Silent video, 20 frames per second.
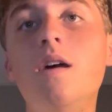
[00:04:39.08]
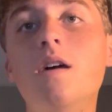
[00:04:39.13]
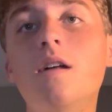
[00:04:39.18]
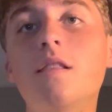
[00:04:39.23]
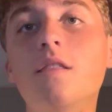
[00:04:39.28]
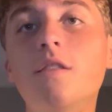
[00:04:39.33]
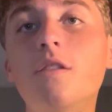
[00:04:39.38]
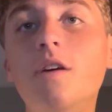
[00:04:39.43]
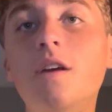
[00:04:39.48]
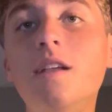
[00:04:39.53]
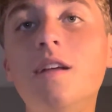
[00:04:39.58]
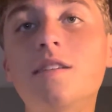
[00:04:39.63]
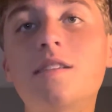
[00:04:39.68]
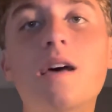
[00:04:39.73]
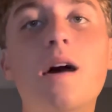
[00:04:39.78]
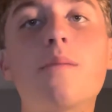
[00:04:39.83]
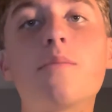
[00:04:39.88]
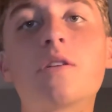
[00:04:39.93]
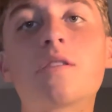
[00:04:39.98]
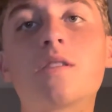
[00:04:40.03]
Looking at
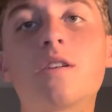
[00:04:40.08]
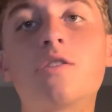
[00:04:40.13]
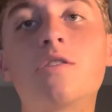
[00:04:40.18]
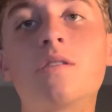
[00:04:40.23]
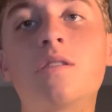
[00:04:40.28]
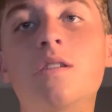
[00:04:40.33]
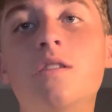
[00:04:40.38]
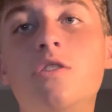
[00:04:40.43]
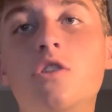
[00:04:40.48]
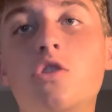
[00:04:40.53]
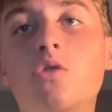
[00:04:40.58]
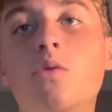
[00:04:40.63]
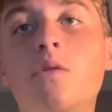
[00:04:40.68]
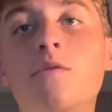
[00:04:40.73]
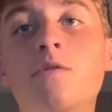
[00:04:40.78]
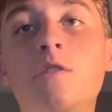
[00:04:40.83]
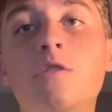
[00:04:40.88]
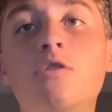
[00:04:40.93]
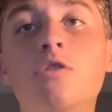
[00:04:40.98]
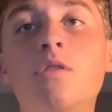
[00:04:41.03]
topics such as the Industrial
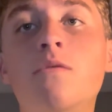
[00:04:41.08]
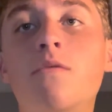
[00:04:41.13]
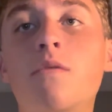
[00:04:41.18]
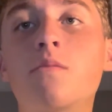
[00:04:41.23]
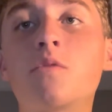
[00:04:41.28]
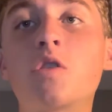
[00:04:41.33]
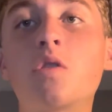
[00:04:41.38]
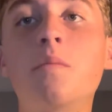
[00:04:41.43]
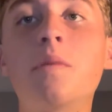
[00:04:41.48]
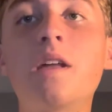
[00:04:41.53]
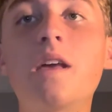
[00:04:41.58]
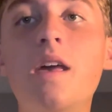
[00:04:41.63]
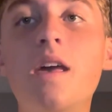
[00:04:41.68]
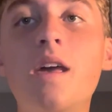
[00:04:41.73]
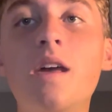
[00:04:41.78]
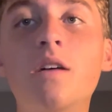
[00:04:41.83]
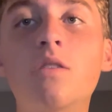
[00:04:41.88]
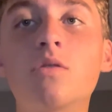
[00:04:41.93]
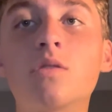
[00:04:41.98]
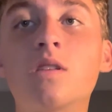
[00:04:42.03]
Revolution from so many
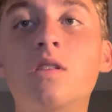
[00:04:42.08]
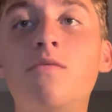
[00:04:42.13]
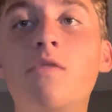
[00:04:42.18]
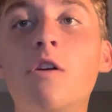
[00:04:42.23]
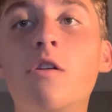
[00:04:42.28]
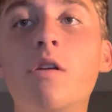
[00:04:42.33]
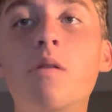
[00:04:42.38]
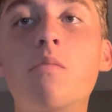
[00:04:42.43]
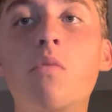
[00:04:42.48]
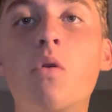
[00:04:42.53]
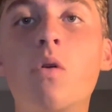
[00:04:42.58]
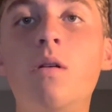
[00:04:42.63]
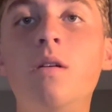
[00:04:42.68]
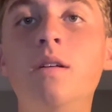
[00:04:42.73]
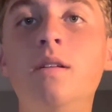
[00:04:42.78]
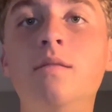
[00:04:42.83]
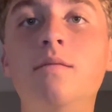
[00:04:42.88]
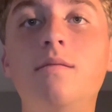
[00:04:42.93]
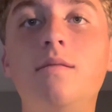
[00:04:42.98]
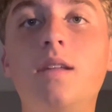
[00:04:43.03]
angles is very
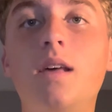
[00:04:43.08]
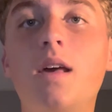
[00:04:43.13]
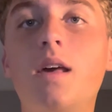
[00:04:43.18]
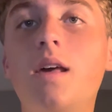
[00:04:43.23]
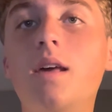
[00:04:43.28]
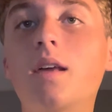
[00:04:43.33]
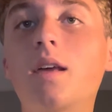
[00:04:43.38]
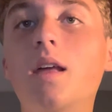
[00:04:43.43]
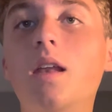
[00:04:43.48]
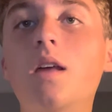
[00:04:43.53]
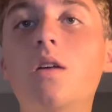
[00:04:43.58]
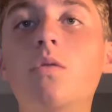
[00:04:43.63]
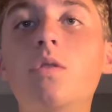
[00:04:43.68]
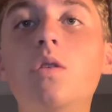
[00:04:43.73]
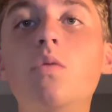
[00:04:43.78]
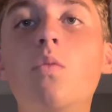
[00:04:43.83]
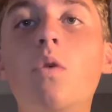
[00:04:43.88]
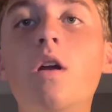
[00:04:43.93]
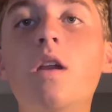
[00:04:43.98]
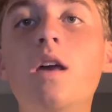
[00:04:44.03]
important. Getting
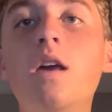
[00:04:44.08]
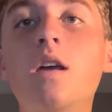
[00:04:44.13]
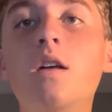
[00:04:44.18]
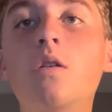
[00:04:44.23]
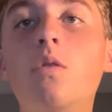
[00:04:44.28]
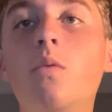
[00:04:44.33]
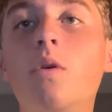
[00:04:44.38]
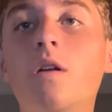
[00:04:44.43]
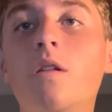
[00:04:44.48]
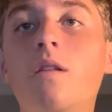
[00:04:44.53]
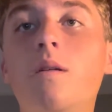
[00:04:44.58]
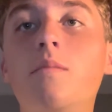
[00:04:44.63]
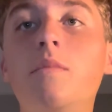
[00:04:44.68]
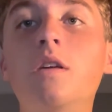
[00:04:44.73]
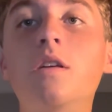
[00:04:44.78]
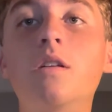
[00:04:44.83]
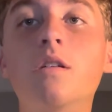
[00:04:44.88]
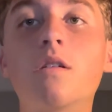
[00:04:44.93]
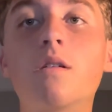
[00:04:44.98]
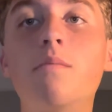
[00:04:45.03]
only one angle, whether that be
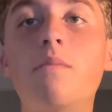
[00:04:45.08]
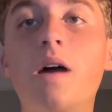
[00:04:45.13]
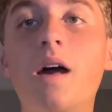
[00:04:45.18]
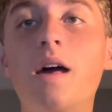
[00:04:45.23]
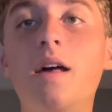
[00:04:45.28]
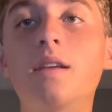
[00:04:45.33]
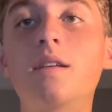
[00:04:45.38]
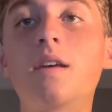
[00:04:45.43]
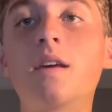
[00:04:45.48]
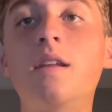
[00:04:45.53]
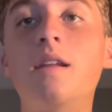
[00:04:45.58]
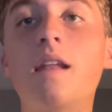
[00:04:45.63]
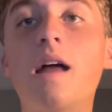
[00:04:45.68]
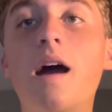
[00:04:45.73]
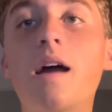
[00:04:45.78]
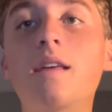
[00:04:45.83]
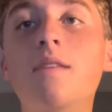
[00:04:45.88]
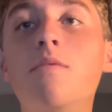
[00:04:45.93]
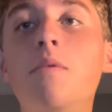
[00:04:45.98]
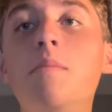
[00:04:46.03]
good or bad,
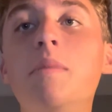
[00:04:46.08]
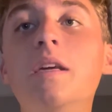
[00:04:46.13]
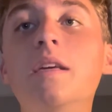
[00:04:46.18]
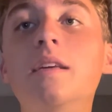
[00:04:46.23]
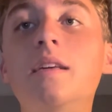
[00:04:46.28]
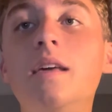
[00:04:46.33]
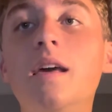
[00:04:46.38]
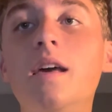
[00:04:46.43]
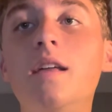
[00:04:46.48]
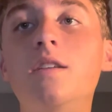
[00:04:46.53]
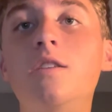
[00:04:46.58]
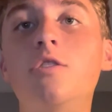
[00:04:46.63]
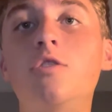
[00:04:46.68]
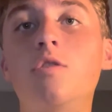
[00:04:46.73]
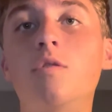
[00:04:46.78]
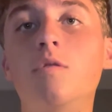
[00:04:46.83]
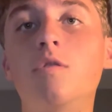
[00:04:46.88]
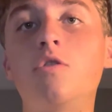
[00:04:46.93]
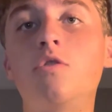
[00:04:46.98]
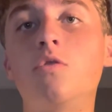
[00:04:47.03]
cannot even begin to
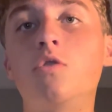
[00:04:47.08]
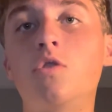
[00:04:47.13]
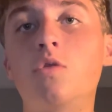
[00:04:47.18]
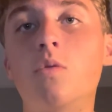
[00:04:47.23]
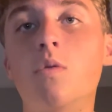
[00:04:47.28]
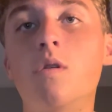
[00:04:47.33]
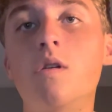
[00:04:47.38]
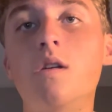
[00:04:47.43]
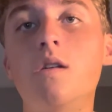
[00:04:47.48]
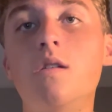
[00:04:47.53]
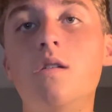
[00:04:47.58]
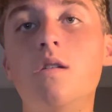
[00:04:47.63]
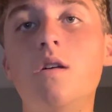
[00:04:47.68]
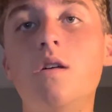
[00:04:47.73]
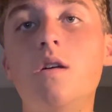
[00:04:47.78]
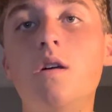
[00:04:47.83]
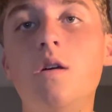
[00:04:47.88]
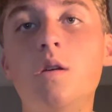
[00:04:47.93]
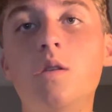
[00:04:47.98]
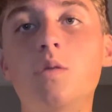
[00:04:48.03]
show the true story.
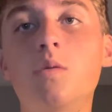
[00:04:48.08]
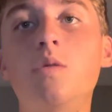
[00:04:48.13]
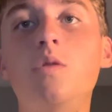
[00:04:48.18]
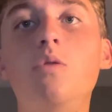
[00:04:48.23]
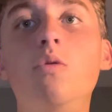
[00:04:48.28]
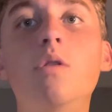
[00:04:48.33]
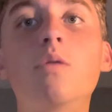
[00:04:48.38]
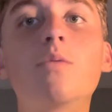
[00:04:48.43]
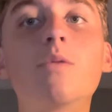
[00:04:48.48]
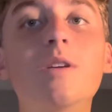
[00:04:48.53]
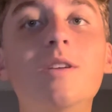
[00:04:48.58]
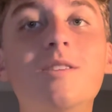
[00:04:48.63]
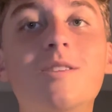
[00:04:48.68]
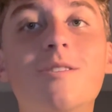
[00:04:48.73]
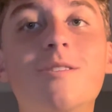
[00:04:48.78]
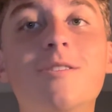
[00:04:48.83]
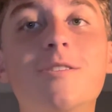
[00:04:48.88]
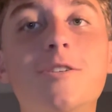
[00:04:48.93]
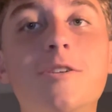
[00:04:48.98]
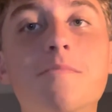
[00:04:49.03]
So in doing
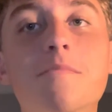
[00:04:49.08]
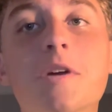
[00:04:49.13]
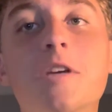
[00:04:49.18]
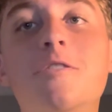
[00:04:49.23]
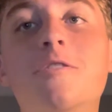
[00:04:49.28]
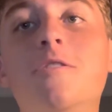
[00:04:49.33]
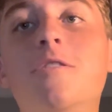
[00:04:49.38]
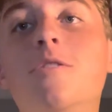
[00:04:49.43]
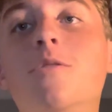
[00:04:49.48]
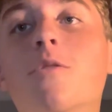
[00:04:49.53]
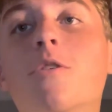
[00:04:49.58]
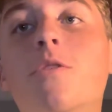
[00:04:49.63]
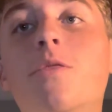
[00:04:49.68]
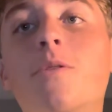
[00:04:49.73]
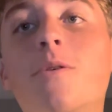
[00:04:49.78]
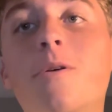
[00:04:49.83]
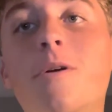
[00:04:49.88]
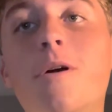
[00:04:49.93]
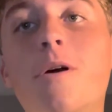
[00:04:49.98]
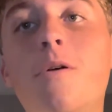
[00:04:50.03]
research, make sure that you are
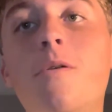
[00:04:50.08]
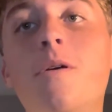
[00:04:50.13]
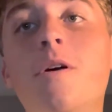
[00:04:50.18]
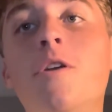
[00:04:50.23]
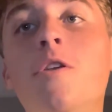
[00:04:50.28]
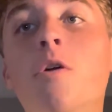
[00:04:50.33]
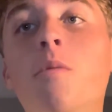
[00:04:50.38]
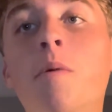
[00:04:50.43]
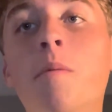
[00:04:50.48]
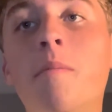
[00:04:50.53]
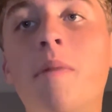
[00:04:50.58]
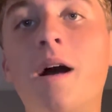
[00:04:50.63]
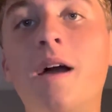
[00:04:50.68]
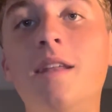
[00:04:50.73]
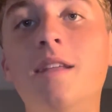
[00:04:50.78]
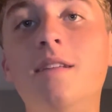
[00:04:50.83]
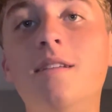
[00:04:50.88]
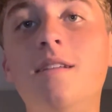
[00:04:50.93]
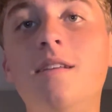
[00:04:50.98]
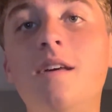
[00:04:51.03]
thorough and
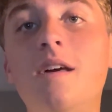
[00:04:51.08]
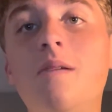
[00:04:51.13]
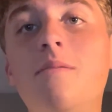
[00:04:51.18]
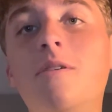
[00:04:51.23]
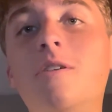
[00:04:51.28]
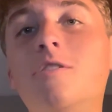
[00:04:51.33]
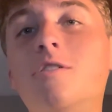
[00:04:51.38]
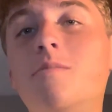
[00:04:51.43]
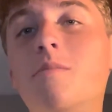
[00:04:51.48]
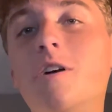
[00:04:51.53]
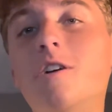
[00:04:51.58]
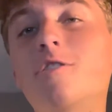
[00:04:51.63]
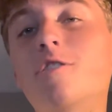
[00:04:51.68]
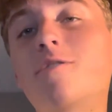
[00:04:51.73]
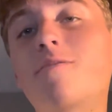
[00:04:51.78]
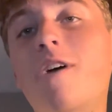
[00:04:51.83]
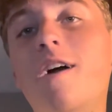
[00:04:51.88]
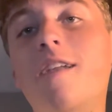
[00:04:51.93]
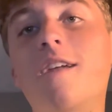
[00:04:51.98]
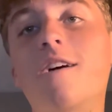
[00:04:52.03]
open-minded, because you might
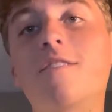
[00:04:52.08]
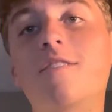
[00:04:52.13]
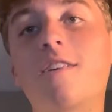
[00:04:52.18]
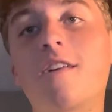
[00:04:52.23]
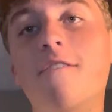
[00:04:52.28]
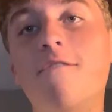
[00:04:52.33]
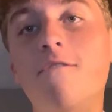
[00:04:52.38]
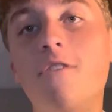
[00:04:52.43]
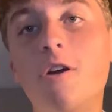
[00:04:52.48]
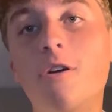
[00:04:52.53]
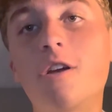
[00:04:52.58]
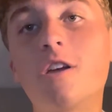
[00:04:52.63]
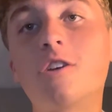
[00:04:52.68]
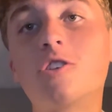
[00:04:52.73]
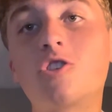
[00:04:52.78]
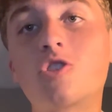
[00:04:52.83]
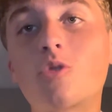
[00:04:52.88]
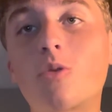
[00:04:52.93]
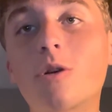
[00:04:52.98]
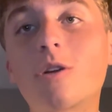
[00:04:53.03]
just find out that a very
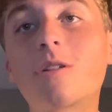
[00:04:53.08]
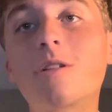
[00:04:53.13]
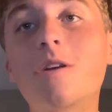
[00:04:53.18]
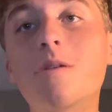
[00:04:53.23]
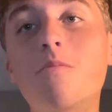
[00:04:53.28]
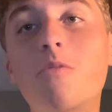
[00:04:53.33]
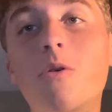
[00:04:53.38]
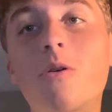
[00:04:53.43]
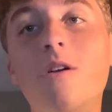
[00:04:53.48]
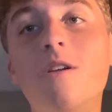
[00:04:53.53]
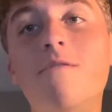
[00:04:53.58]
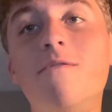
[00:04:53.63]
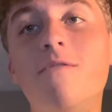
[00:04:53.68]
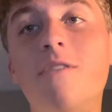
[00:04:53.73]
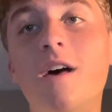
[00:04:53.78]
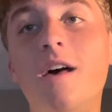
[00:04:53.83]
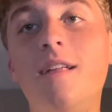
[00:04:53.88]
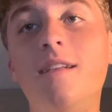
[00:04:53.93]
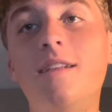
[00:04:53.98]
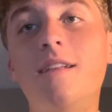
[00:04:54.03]
historically important
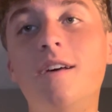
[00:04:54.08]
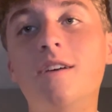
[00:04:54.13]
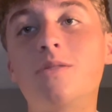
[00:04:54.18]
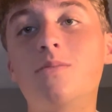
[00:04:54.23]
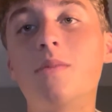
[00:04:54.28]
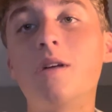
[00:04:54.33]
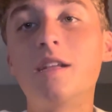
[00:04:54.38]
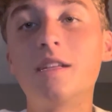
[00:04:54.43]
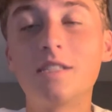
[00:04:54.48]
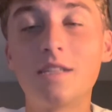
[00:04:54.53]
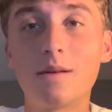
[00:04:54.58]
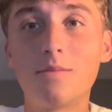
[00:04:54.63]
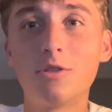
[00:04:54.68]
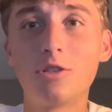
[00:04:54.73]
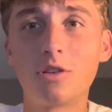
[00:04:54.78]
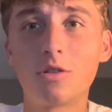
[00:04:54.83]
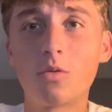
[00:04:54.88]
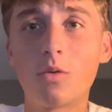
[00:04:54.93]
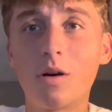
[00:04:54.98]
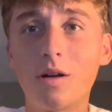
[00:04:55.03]
event has many
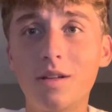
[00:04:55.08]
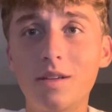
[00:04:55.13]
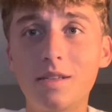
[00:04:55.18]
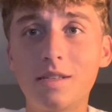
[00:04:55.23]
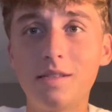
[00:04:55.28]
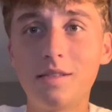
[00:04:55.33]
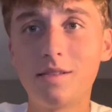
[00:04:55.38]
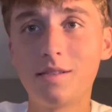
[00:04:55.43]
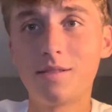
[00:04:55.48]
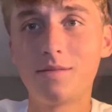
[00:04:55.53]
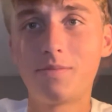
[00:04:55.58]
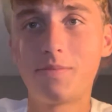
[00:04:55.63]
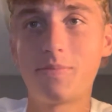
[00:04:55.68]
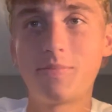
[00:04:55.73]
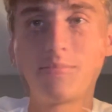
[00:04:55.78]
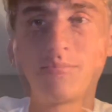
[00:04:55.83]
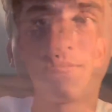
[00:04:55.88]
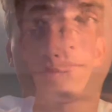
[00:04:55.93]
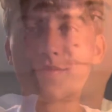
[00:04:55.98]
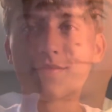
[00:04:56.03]
damaging qualities.
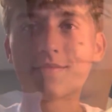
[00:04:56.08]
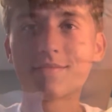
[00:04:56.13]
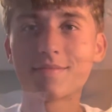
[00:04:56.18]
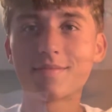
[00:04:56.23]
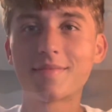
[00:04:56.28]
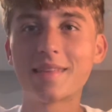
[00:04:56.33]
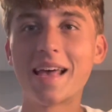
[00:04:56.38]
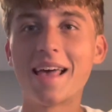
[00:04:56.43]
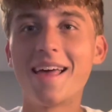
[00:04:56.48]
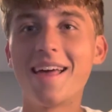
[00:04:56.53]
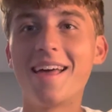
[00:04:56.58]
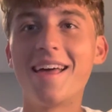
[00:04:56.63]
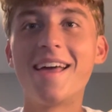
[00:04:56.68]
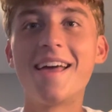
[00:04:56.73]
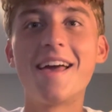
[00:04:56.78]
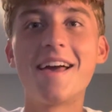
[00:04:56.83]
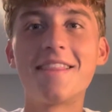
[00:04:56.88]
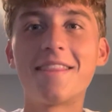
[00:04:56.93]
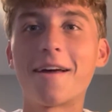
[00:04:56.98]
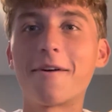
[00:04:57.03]

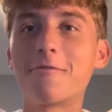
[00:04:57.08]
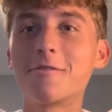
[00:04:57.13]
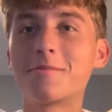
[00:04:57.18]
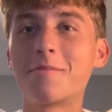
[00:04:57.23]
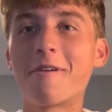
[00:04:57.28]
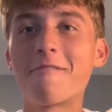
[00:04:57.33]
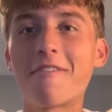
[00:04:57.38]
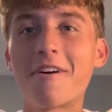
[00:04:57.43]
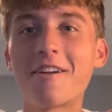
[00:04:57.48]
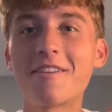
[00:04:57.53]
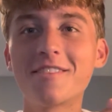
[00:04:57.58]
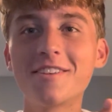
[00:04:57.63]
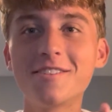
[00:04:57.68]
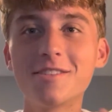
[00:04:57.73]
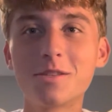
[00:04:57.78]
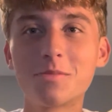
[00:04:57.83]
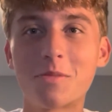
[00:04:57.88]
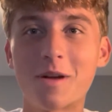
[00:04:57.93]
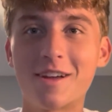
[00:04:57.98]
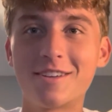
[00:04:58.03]
And that was my final
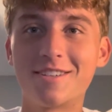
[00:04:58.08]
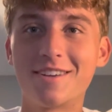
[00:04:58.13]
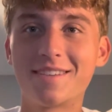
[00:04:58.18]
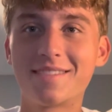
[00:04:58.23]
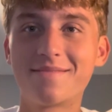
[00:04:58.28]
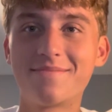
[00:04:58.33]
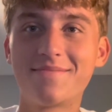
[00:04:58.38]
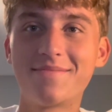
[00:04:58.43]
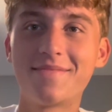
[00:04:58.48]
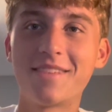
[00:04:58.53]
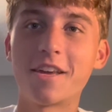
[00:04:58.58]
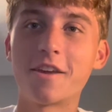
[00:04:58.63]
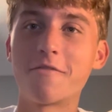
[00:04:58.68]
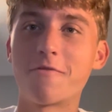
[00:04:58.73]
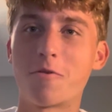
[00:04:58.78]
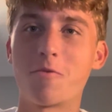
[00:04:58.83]
thesis project. Thank you for